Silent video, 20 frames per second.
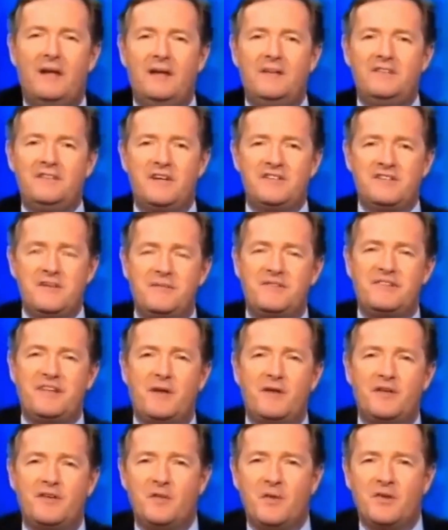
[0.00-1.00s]
She actually said
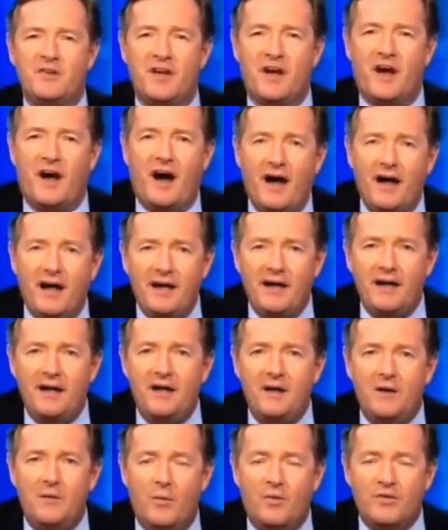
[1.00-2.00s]
on Twitter, I
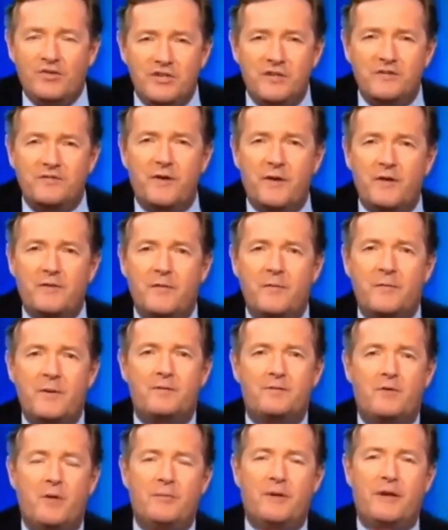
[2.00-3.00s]
want you to vote for Mitt
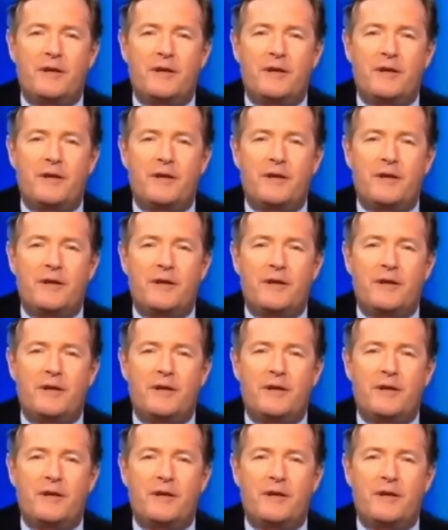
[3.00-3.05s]
Romney.